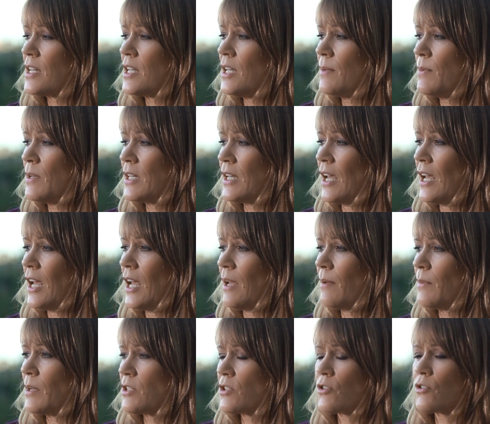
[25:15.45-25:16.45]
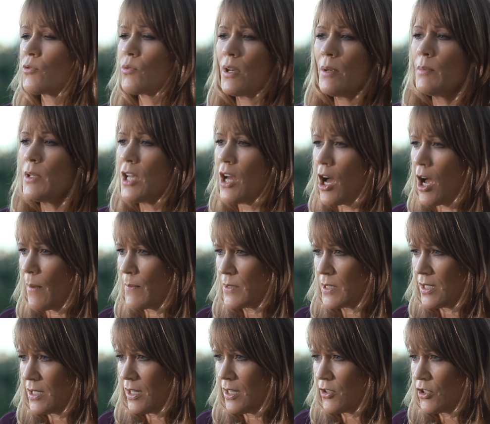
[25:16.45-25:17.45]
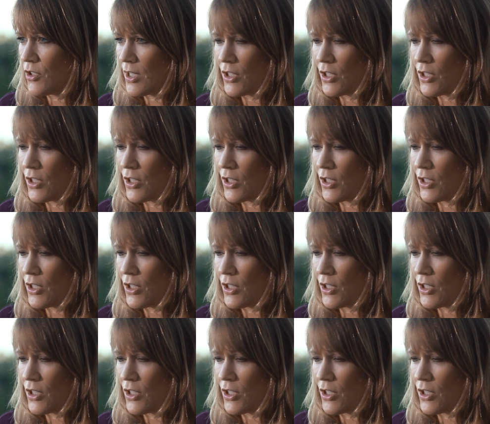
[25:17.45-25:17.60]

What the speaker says: and he became extremely obstinate.